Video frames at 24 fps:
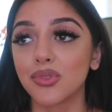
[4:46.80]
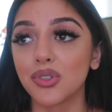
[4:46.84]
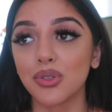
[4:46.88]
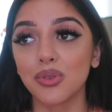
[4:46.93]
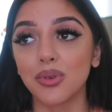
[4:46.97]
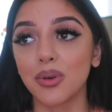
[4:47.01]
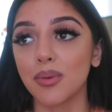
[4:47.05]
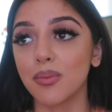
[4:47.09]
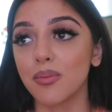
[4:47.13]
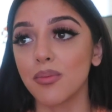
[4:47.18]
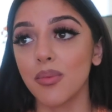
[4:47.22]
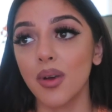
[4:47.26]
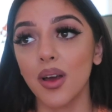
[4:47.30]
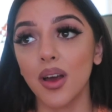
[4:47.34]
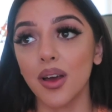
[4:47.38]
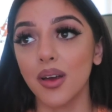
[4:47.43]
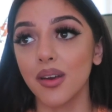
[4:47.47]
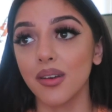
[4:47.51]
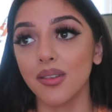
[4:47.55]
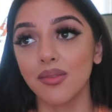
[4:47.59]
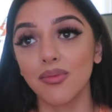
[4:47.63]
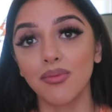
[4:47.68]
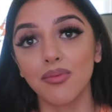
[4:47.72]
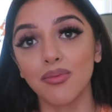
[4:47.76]
do
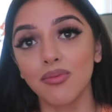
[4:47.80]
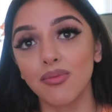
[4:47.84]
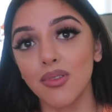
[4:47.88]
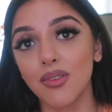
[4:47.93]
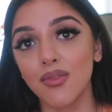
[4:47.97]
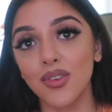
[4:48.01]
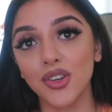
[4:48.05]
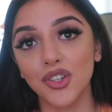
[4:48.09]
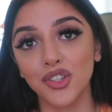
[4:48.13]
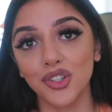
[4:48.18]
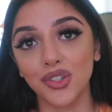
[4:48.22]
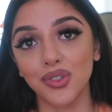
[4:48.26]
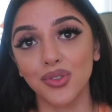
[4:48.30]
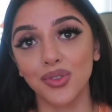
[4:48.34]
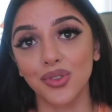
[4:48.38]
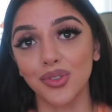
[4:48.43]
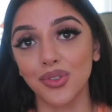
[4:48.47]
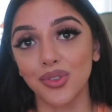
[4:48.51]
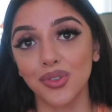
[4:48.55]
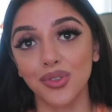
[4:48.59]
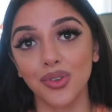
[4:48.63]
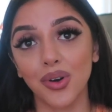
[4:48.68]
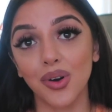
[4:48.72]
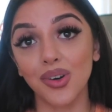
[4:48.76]
a revision
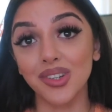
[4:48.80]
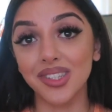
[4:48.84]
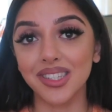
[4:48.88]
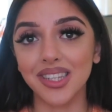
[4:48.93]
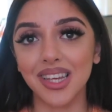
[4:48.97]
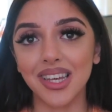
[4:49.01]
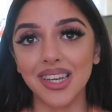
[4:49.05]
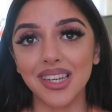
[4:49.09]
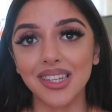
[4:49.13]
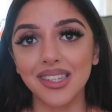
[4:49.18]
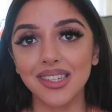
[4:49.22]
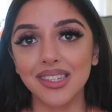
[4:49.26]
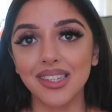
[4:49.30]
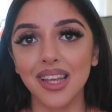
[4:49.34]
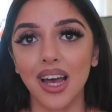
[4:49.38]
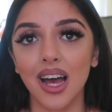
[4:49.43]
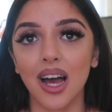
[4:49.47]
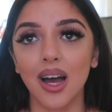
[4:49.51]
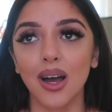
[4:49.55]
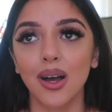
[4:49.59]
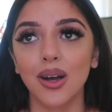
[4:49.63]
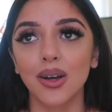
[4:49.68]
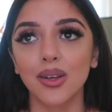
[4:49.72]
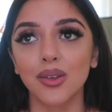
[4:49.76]
on
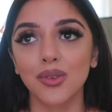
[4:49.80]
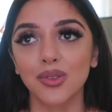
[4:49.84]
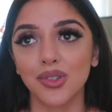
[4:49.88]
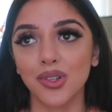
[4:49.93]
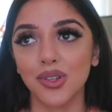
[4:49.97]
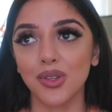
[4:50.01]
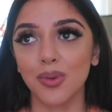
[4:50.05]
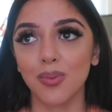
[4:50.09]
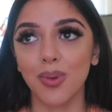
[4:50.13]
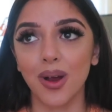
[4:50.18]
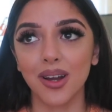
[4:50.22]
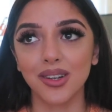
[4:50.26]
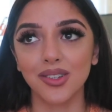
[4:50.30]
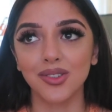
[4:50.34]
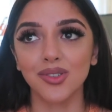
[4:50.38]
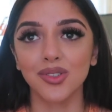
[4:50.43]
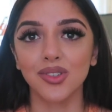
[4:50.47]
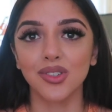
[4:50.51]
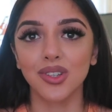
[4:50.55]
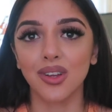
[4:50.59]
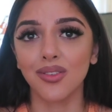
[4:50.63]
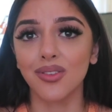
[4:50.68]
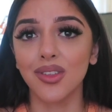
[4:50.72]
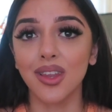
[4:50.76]
OSCEs, so the
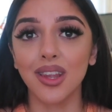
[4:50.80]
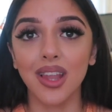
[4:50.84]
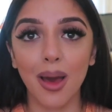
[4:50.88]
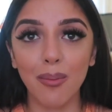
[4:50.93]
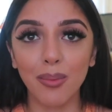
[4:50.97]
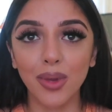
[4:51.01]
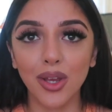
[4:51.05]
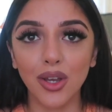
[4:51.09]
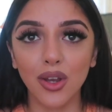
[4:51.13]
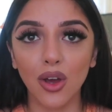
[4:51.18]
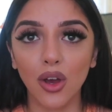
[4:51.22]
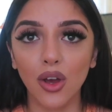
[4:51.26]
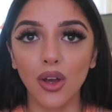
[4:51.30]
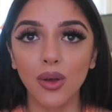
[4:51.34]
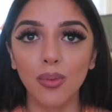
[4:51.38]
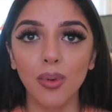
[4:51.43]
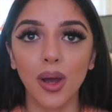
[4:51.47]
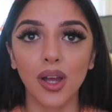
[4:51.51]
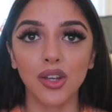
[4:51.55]
practical stuff, then let me know.